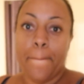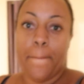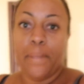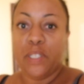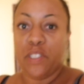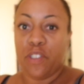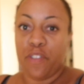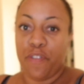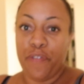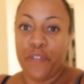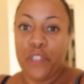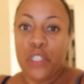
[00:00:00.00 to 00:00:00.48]

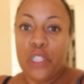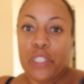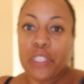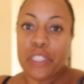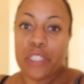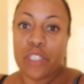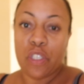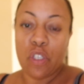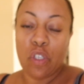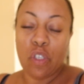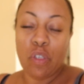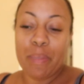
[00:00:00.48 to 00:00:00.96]
Mr. Fuller
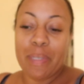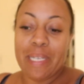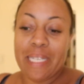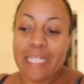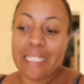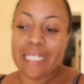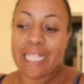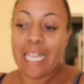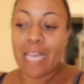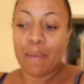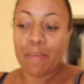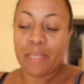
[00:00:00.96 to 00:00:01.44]
is home, and
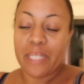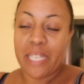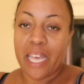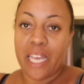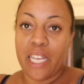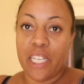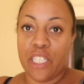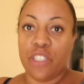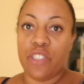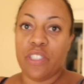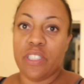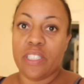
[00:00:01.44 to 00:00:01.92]
it's time to
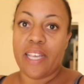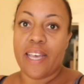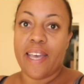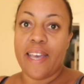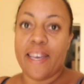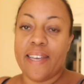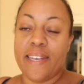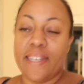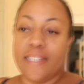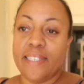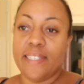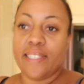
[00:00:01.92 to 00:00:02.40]

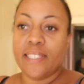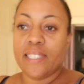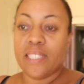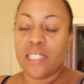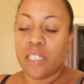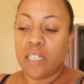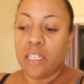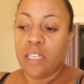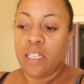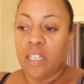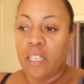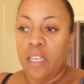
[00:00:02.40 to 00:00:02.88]
exercise.